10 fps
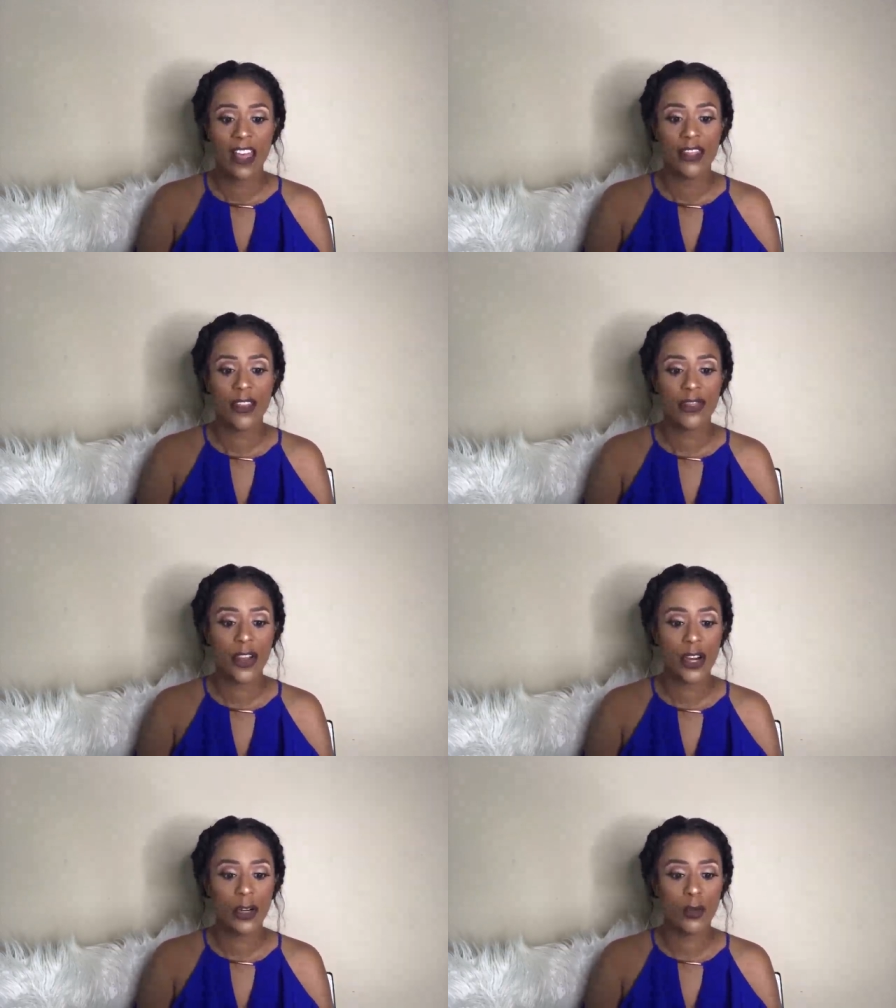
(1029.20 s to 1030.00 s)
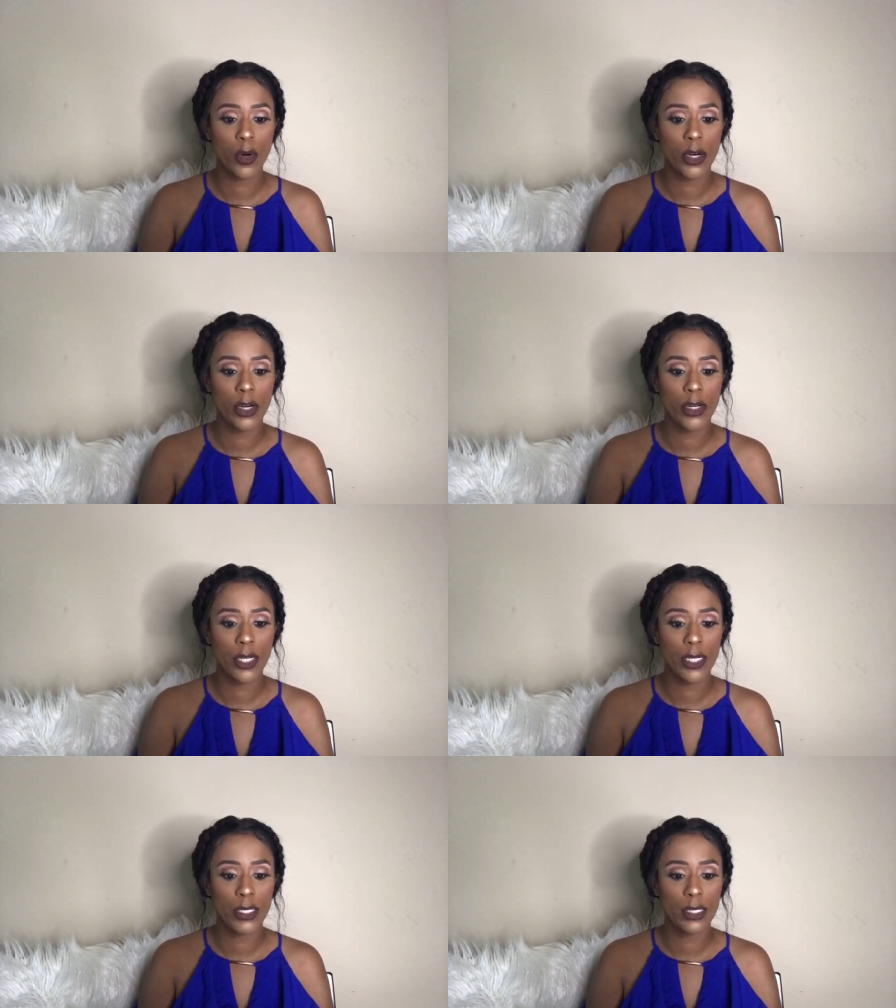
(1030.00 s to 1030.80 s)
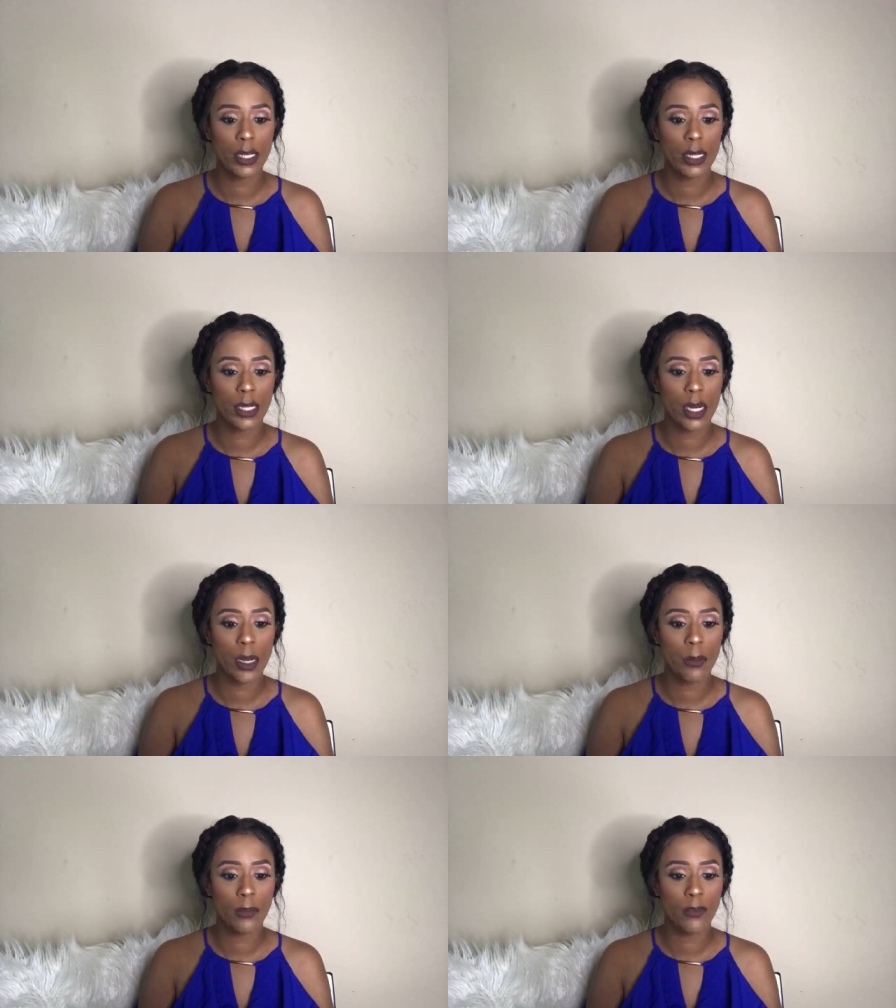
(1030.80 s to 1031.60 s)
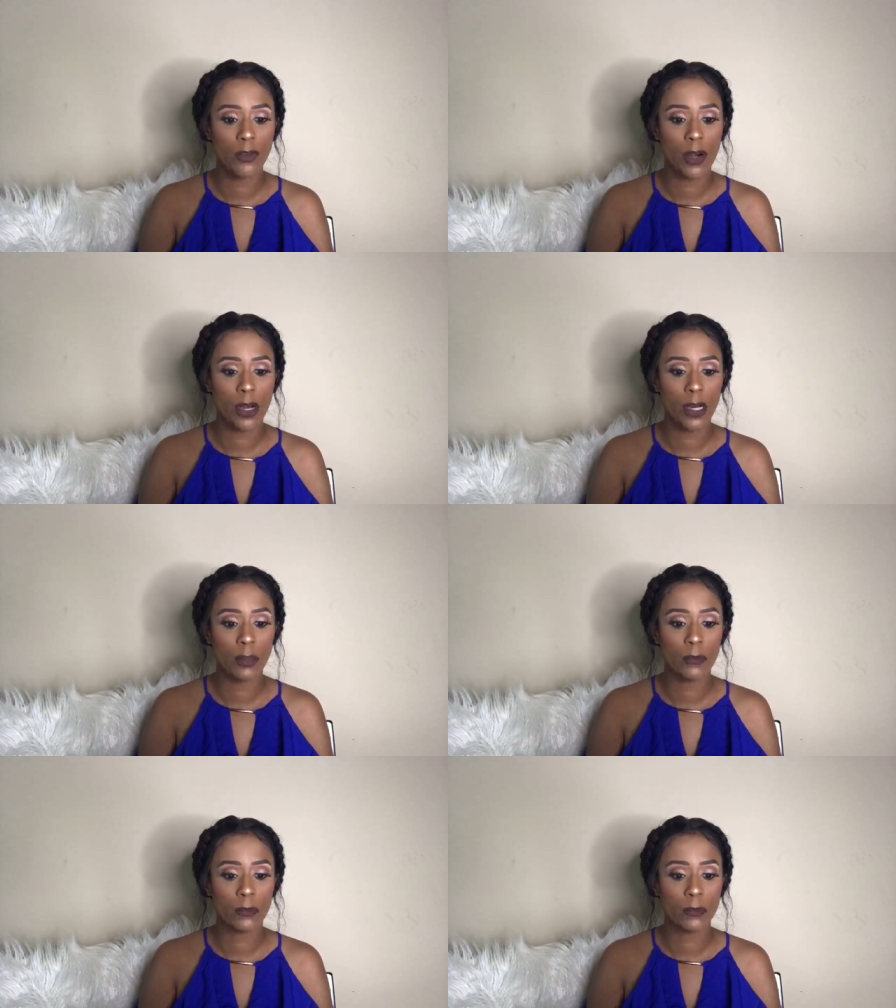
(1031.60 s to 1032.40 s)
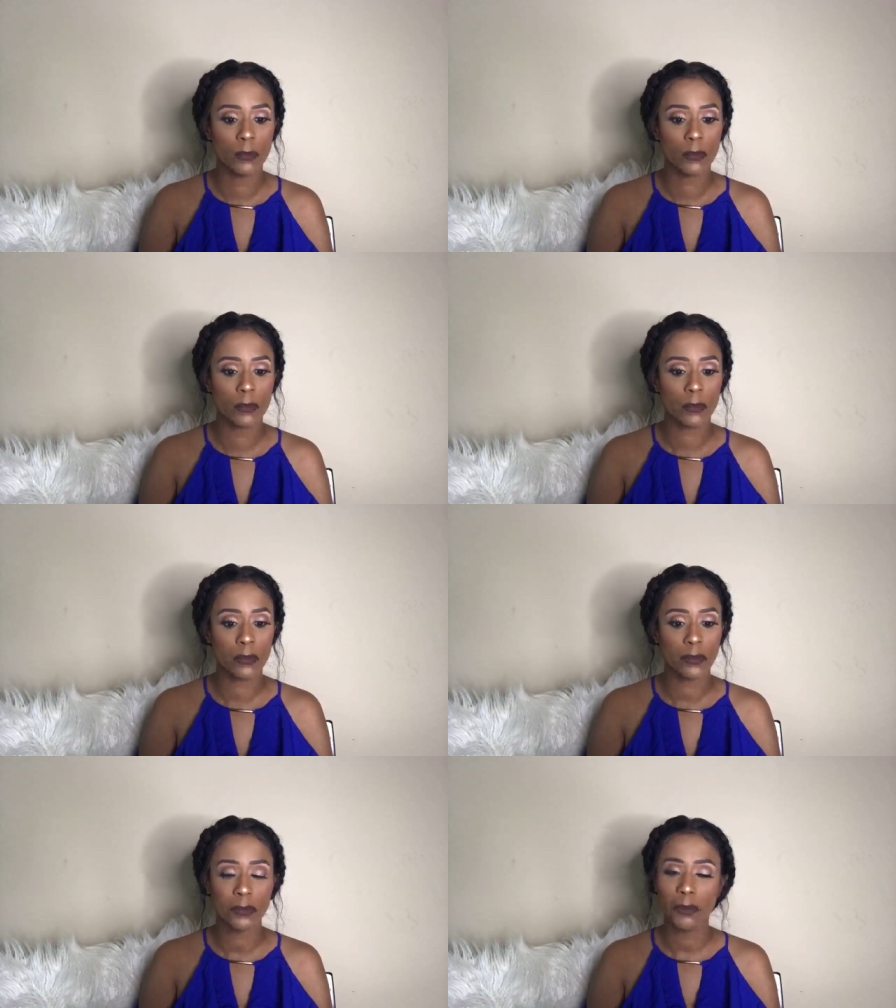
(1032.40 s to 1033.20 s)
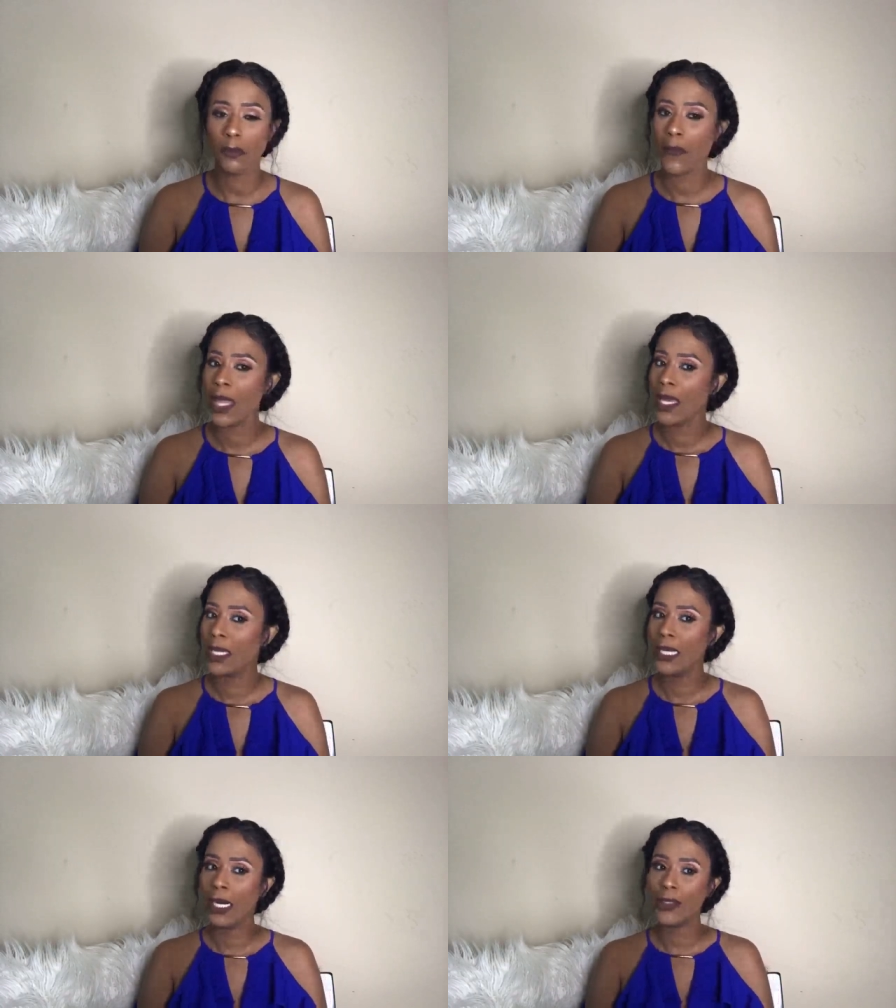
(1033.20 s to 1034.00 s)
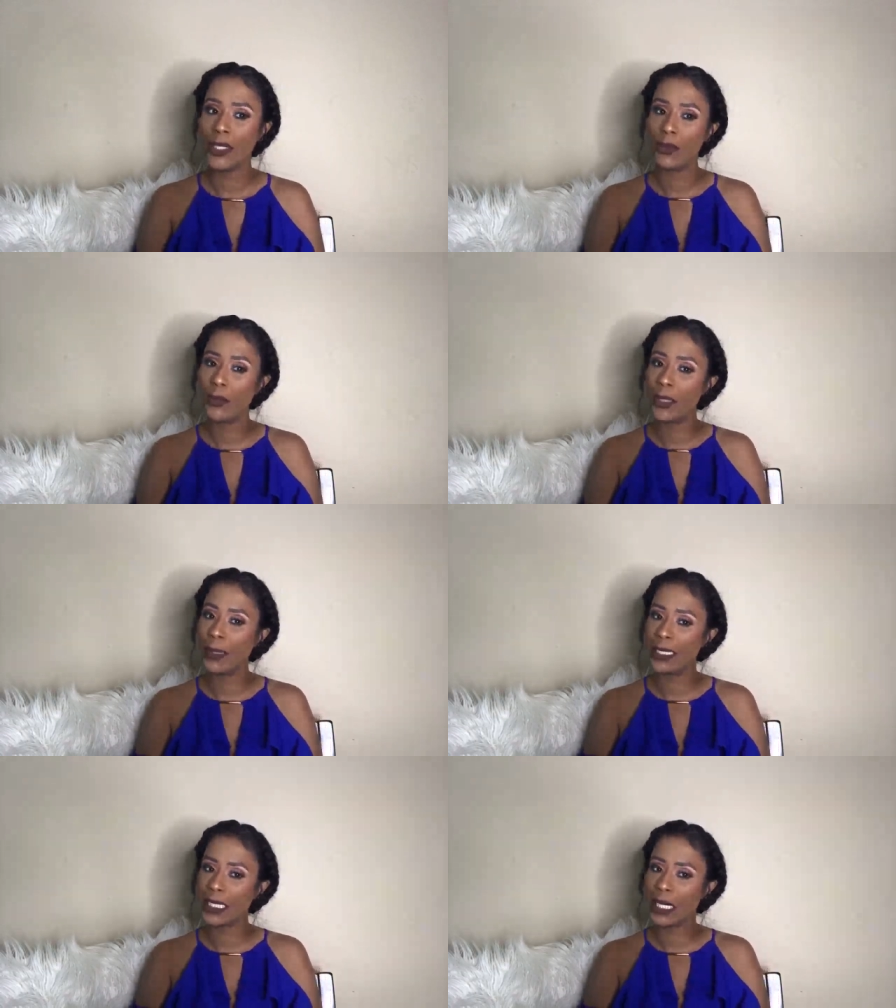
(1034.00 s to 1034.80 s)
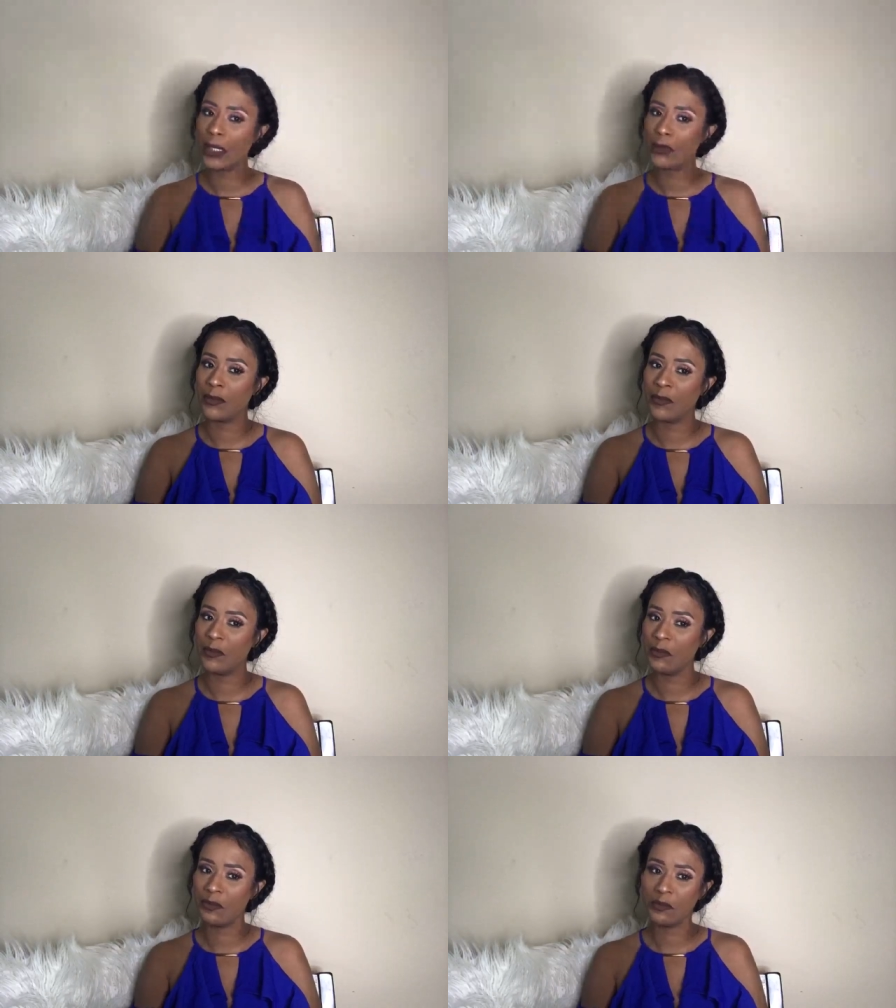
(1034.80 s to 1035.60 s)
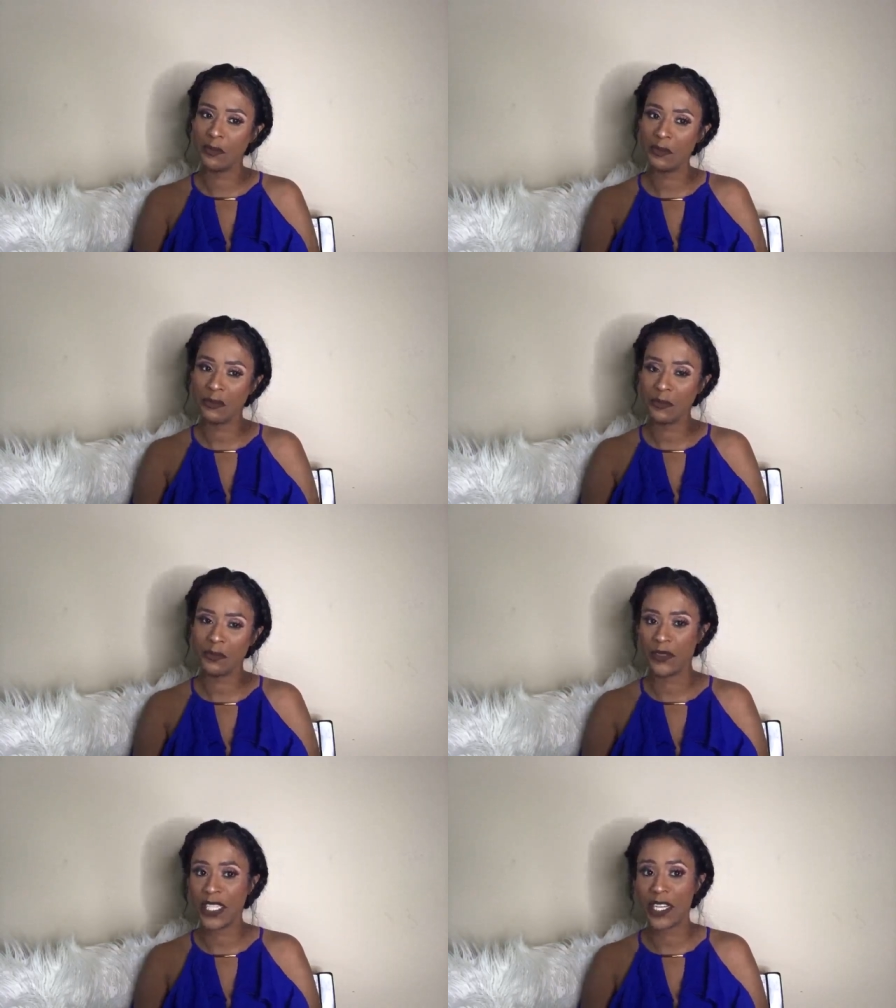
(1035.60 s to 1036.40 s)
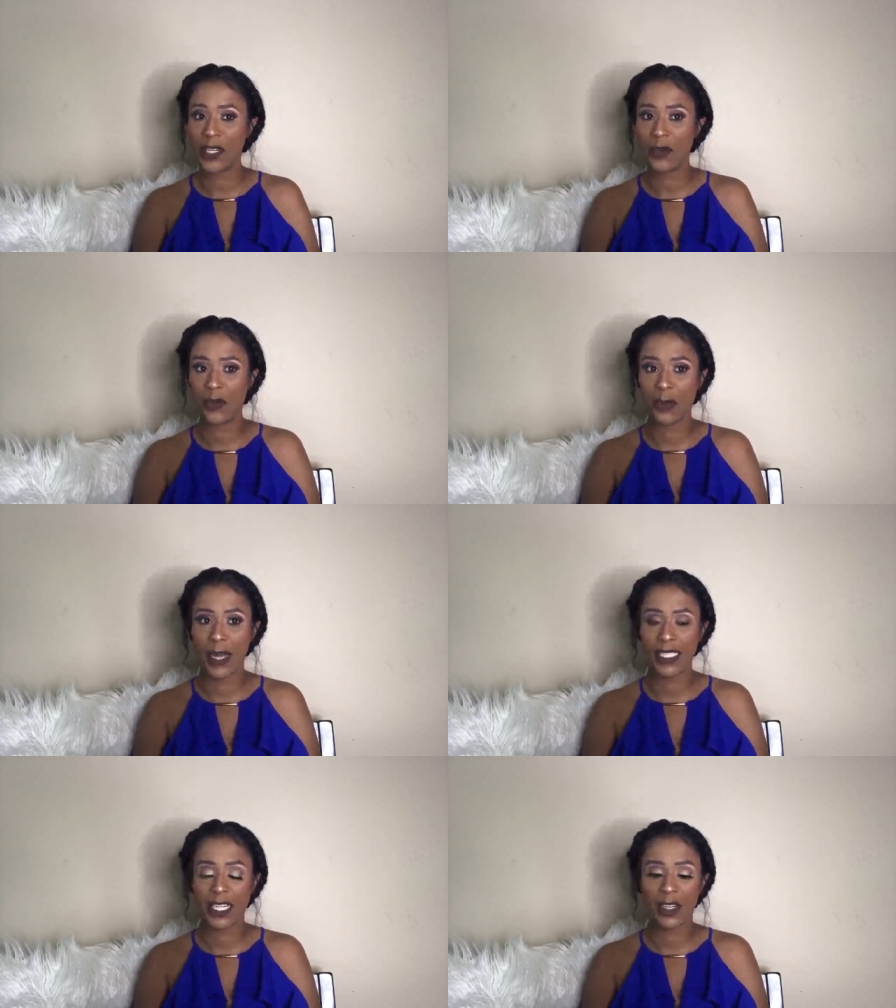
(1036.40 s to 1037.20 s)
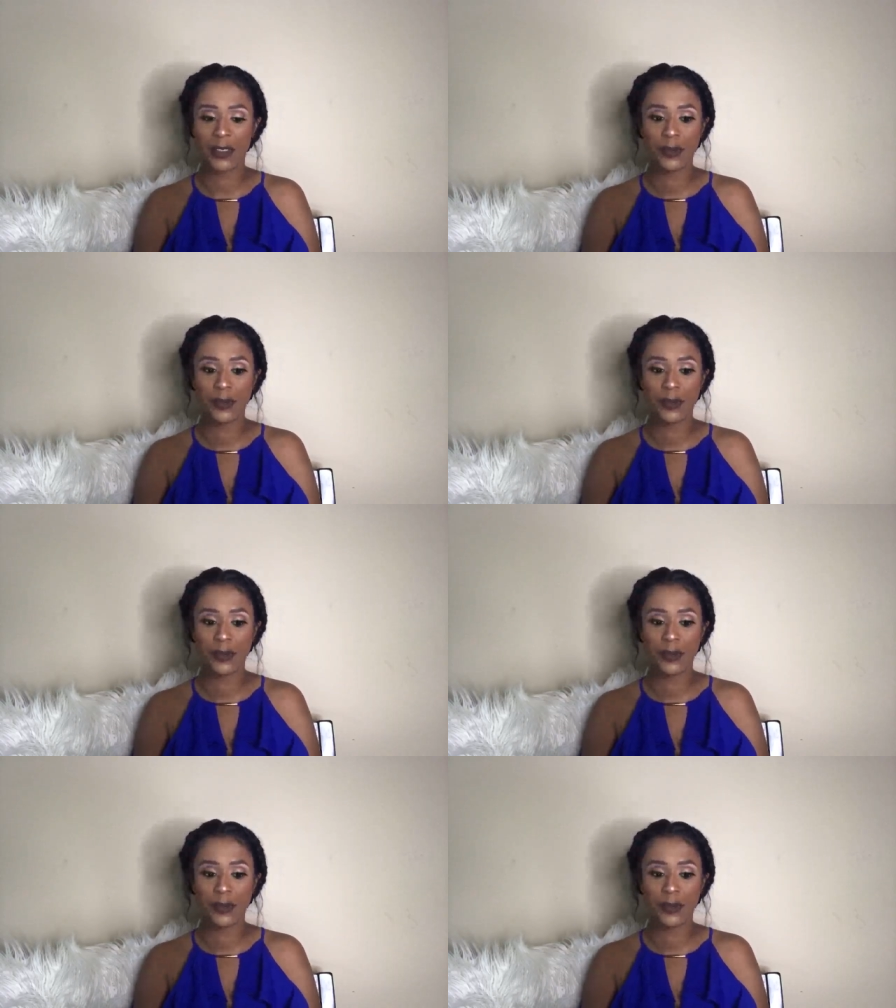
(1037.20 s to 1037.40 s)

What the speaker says: The third word is going to come from, y'all know where we about to go. Y'all know where we about to go.